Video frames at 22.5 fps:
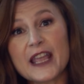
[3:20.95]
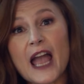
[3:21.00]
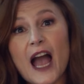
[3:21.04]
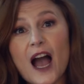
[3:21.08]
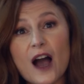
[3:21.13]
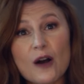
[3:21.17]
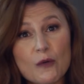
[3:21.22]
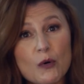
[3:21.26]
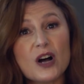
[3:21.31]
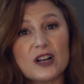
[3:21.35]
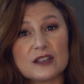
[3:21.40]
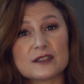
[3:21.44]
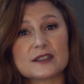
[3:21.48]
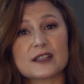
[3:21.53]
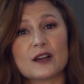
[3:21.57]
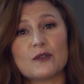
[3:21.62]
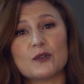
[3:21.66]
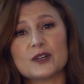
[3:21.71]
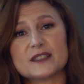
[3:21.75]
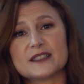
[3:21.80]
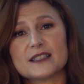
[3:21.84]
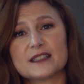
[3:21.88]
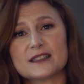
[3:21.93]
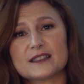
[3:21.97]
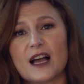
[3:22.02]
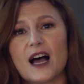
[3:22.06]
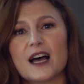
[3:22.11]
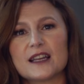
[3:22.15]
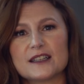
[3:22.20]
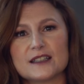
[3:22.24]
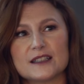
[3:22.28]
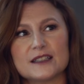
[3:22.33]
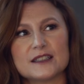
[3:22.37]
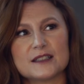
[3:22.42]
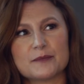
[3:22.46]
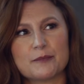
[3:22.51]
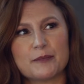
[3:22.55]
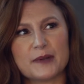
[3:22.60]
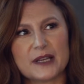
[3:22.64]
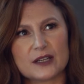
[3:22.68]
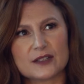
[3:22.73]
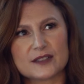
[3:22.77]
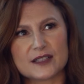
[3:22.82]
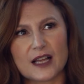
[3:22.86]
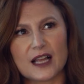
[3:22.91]
Yeah, I was. I was excited
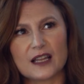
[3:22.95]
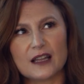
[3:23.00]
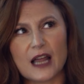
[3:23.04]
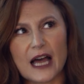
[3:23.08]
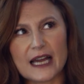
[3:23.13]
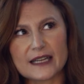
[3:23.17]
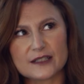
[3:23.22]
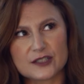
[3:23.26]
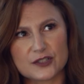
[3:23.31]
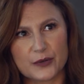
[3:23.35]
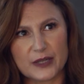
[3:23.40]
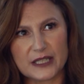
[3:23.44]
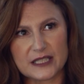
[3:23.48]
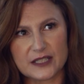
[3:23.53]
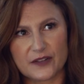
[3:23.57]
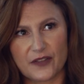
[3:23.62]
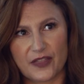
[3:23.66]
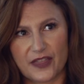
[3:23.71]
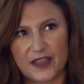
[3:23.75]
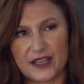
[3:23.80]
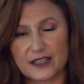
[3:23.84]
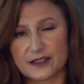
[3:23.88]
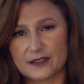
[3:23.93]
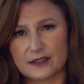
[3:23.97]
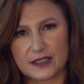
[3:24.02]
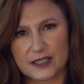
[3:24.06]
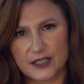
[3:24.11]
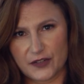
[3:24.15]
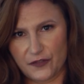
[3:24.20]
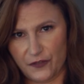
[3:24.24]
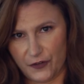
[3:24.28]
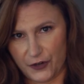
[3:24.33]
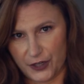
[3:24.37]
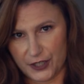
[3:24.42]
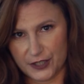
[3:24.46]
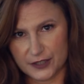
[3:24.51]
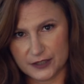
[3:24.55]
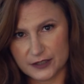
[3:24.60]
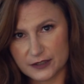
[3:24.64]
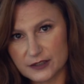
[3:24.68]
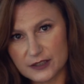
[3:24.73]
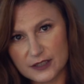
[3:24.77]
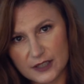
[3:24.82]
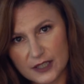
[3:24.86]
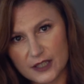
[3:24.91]
because I like doing things that are different.
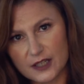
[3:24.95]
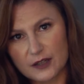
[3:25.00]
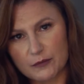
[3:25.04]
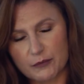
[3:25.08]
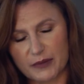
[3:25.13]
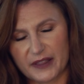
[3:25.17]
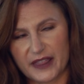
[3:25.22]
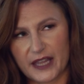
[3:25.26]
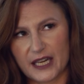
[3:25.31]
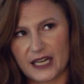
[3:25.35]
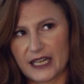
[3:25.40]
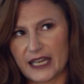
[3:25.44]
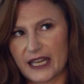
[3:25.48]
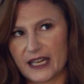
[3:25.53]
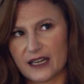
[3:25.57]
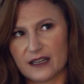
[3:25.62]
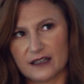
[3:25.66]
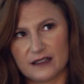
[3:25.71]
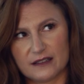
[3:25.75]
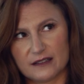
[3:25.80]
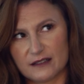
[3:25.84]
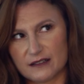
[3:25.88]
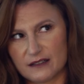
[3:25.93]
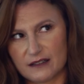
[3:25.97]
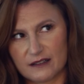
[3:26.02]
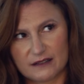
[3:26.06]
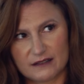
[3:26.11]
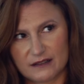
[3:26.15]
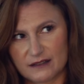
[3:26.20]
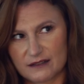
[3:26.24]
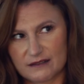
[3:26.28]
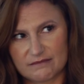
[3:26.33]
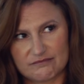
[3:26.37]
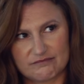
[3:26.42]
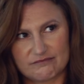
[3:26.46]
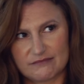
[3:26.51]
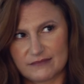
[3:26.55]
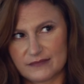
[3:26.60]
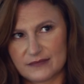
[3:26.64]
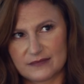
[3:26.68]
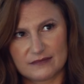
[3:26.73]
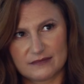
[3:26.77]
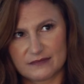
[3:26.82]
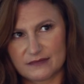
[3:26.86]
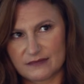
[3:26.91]
Mm. But then again,
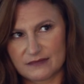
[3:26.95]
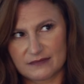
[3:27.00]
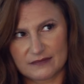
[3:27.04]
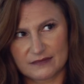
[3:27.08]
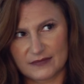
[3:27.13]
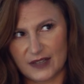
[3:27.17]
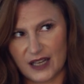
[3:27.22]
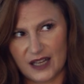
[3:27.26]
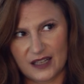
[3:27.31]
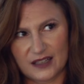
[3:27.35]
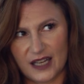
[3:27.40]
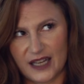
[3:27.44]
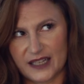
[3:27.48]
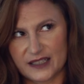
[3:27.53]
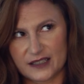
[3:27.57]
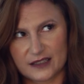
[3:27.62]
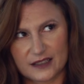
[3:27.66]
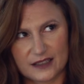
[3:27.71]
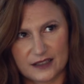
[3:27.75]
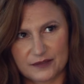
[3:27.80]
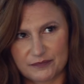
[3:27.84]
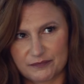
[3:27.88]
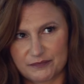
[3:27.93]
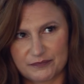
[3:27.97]
I like